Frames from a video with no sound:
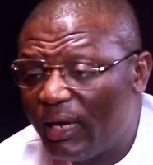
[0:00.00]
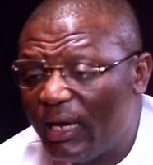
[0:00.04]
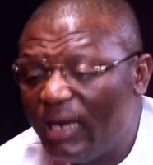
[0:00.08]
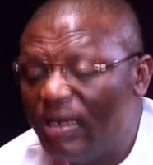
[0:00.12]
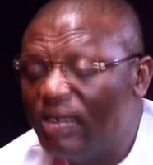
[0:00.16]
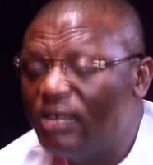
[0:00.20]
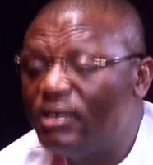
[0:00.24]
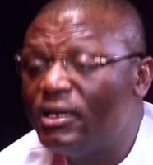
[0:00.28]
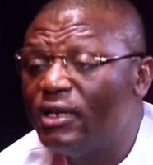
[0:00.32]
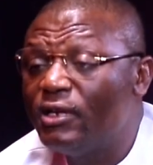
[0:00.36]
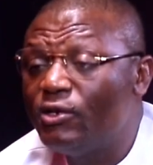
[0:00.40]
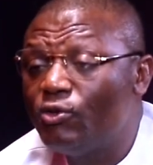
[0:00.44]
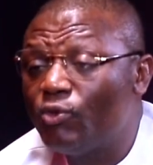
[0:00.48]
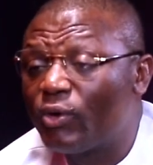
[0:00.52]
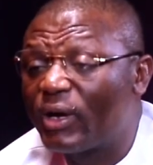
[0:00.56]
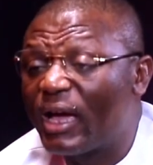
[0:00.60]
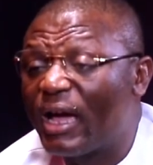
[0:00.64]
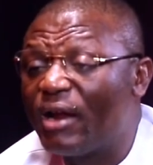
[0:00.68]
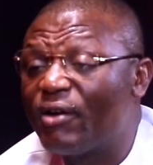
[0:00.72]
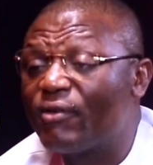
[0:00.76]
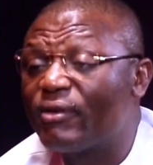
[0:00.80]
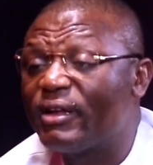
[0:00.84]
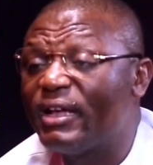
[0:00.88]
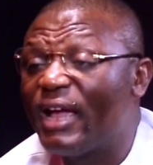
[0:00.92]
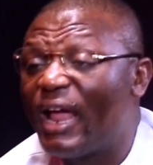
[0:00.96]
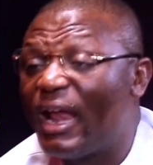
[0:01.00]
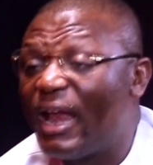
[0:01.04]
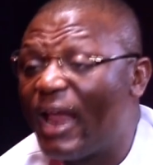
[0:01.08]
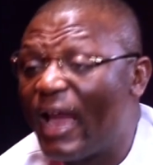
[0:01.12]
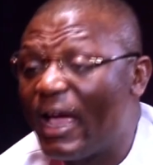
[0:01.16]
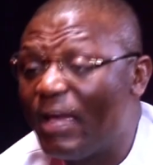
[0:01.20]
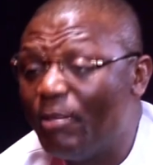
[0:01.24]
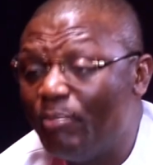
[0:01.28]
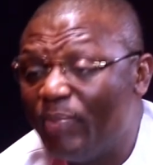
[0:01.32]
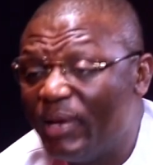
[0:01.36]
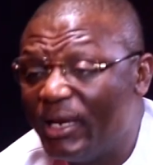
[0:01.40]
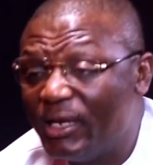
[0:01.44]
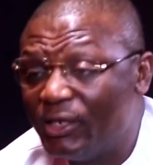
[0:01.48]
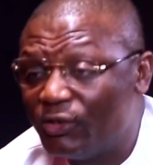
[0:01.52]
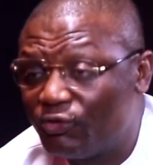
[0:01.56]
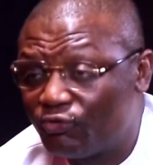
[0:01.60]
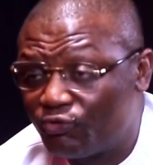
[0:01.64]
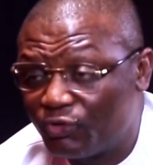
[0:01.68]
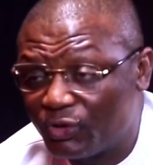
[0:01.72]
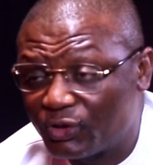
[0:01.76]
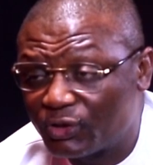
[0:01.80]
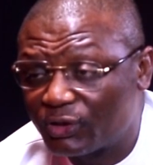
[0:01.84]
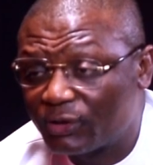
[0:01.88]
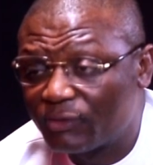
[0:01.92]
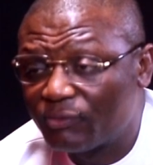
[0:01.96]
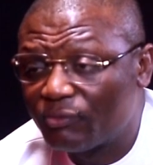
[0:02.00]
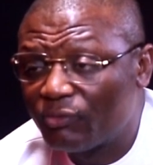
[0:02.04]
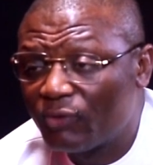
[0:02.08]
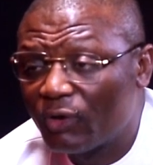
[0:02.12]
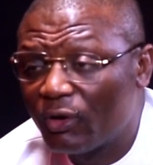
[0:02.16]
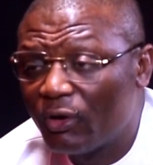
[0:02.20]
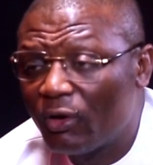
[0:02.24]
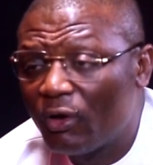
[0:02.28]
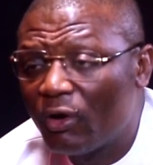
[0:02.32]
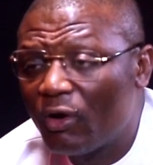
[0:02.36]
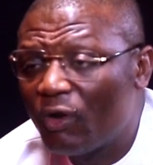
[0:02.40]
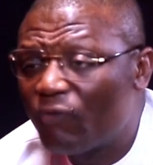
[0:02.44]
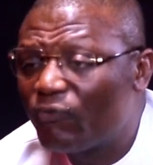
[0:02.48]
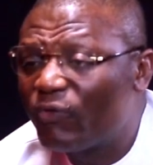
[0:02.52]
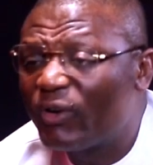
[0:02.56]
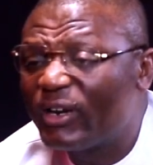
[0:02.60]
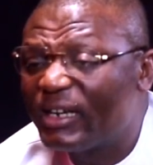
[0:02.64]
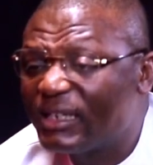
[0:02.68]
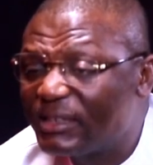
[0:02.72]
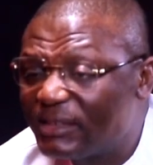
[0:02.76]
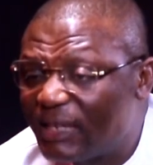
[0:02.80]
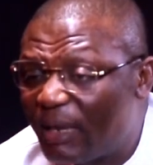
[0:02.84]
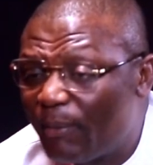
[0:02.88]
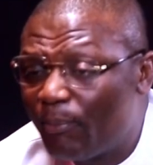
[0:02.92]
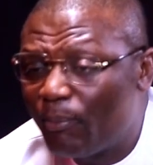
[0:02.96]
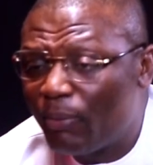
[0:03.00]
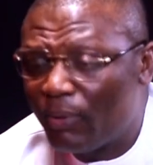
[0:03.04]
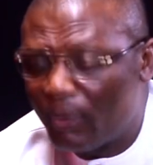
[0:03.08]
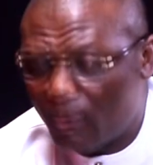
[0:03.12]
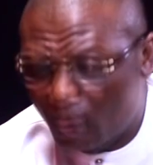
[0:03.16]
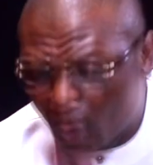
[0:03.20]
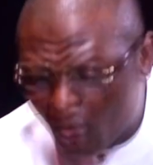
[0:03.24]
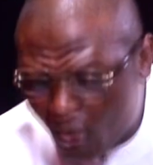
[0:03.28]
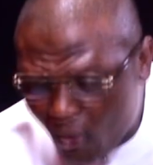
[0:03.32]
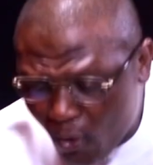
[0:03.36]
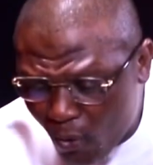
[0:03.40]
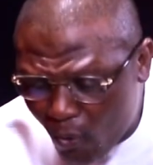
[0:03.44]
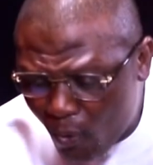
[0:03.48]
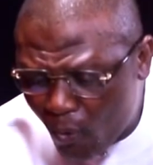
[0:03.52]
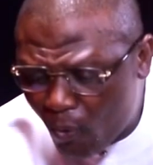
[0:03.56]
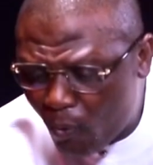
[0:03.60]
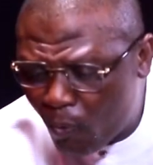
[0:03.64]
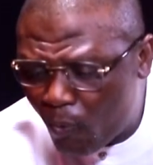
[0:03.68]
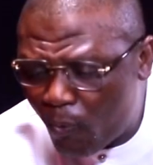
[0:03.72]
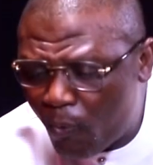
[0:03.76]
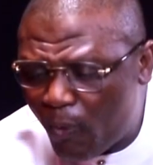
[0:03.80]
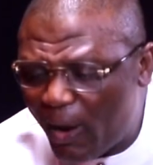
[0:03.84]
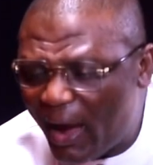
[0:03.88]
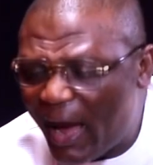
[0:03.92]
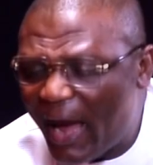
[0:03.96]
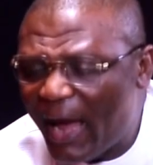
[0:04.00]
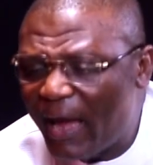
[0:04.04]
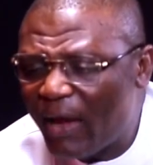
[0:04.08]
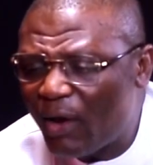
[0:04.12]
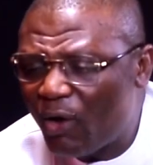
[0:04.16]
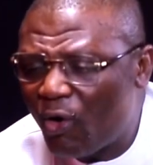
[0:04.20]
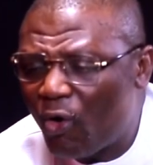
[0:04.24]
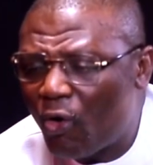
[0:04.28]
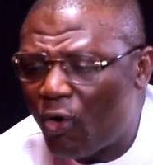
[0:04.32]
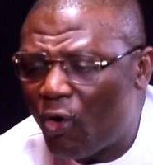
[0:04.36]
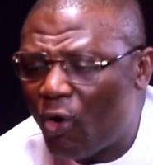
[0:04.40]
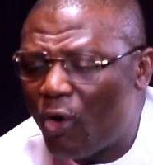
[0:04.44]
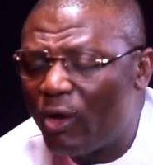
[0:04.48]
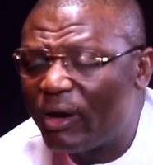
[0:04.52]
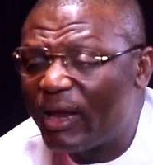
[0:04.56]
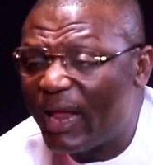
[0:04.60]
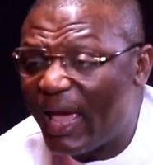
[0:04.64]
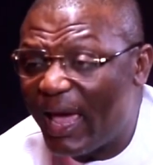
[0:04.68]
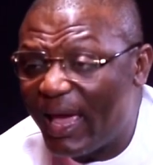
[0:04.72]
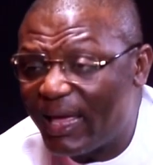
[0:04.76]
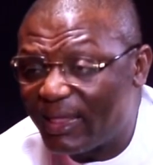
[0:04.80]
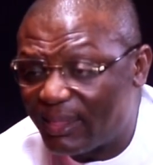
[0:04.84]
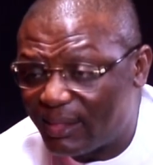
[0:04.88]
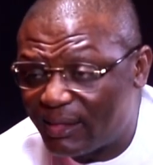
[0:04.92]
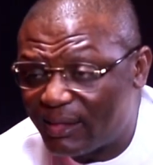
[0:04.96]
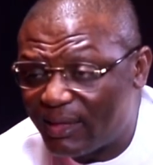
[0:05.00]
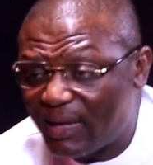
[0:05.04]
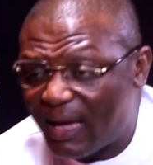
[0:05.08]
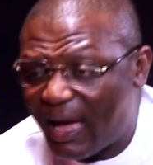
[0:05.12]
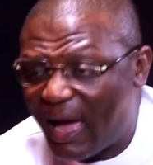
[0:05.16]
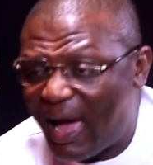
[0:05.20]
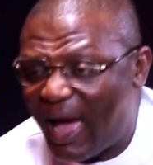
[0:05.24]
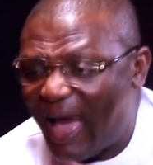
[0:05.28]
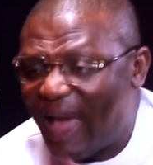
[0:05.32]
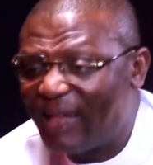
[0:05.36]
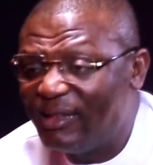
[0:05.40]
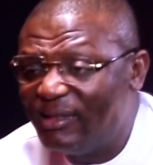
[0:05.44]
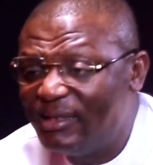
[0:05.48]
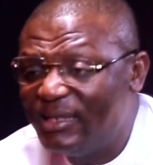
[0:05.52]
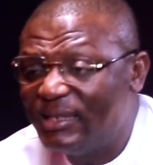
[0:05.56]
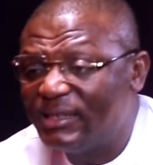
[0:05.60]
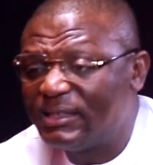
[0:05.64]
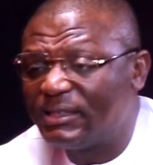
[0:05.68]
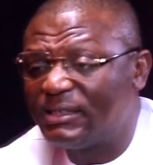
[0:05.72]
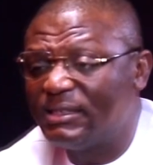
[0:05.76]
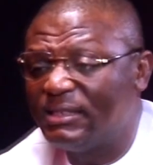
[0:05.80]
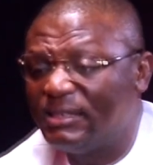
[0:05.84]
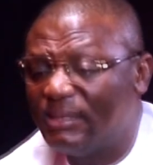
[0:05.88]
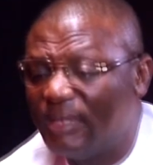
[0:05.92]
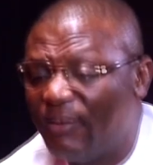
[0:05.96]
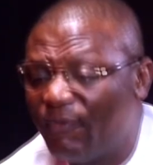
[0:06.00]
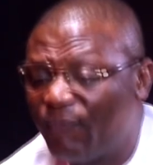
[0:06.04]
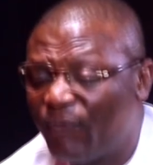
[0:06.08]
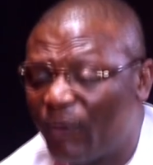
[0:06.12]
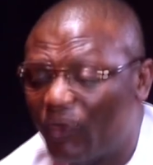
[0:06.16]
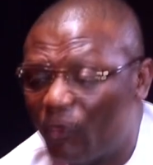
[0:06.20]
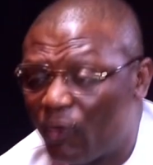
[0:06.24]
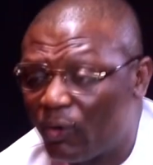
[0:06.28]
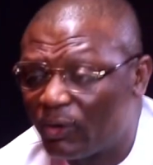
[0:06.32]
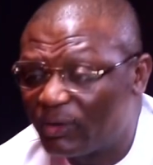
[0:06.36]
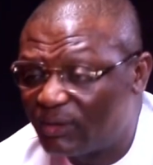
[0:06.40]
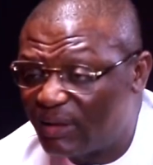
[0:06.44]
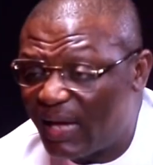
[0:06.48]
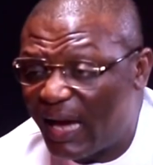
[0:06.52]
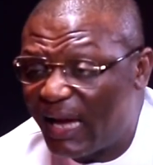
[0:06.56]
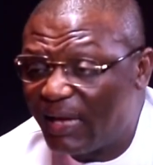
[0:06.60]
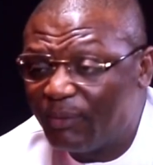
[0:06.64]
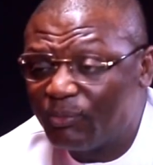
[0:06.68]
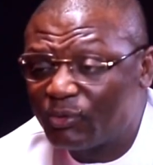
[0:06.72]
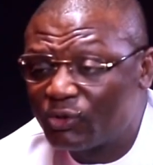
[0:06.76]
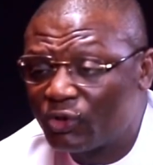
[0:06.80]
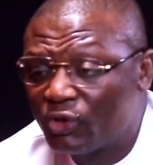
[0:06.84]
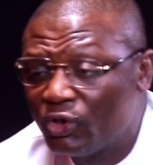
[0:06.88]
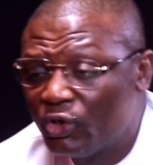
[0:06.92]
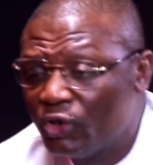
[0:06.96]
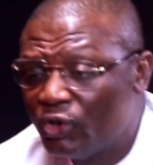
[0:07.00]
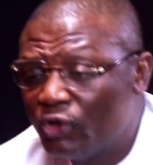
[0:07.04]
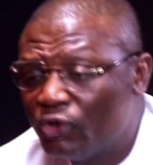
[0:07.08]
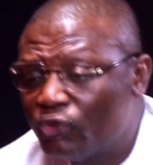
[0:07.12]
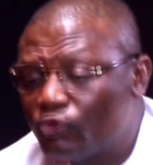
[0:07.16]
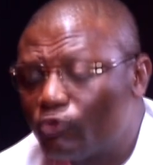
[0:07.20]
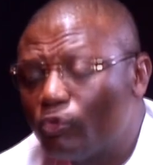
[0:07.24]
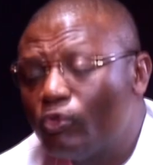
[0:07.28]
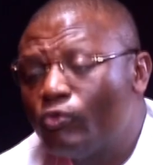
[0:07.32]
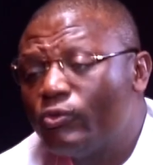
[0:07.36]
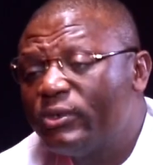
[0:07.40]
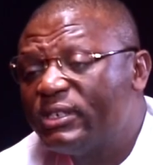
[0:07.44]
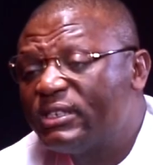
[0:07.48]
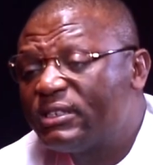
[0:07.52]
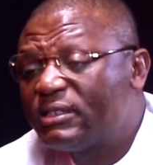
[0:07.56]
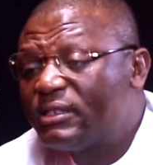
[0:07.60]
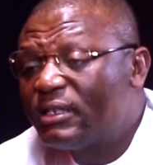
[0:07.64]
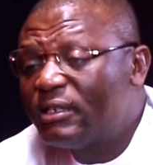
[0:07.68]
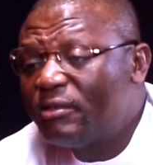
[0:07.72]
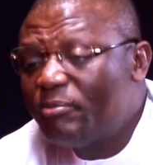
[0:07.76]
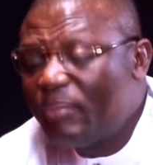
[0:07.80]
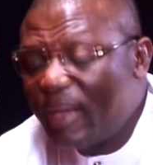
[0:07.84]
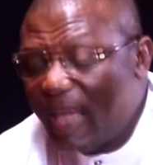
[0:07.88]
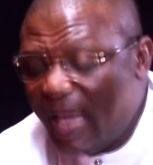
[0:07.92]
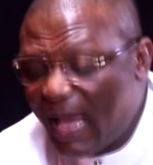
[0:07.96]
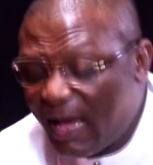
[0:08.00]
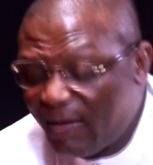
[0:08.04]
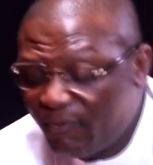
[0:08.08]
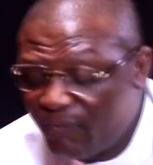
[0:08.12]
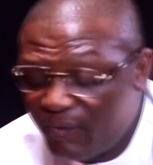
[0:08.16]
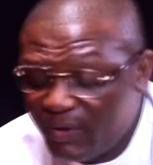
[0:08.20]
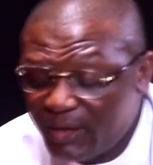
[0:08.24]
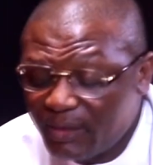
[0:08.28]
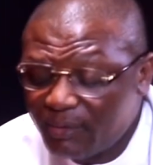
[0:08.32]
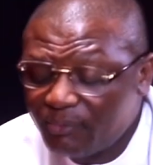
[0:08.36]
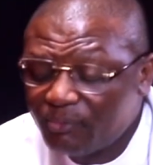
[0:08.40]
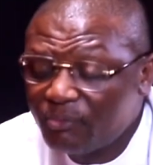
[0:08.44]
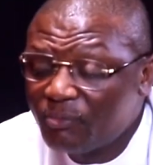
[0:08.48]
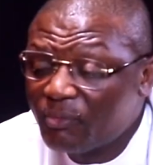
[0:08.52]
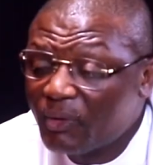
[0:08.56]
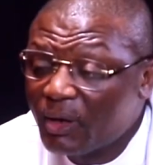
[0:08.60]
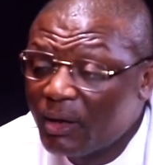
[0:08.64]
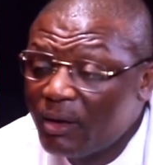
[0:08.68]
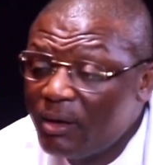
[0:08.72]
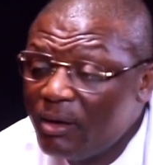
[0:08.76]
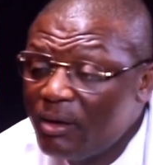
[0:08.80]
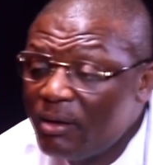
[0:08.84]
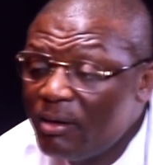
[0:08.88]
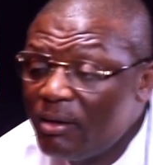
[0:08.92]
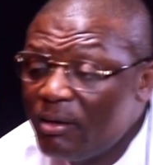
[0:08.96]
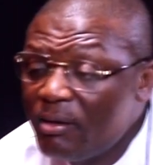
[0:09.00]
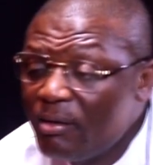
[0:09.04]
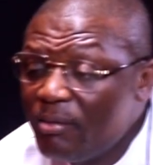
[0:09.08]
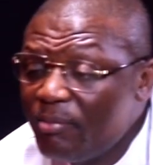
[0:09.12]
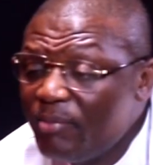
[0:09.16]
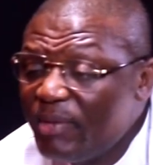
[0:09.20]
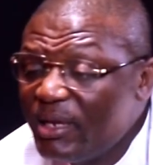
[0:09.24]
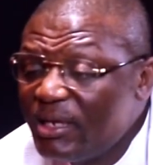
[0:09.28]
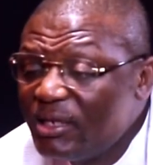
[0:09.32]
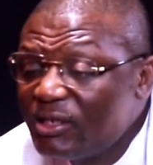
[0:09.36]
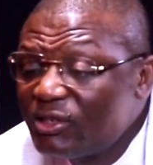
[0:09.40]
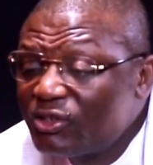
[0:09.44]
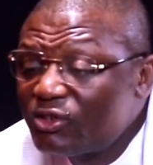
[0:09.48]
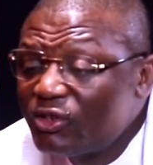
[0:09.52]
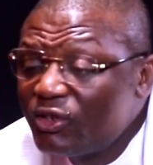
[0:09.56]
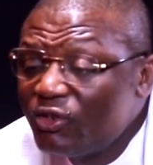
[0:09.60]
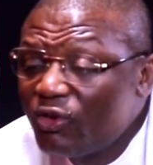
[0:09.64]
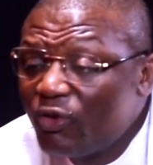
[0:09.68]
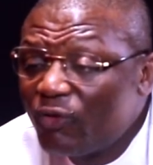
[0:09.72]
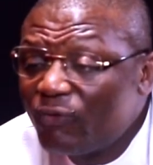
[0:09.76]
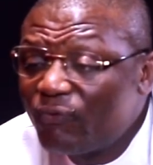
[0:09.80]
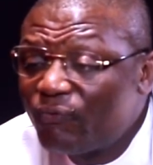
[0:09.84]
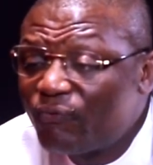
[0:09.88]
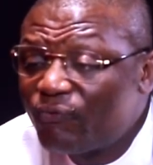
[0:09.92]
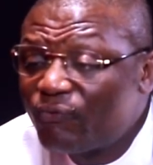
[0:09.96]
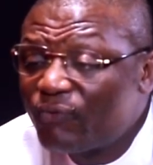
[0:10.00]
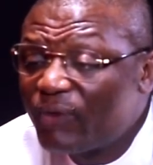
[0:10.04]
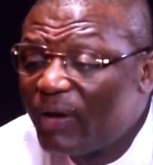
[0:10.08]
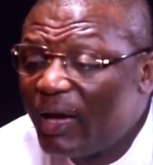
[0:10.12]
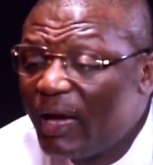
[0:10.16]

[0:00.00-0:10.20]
Indeed, you can realign ministries. For example, why on earth at these difficult times should we still be having Ministry of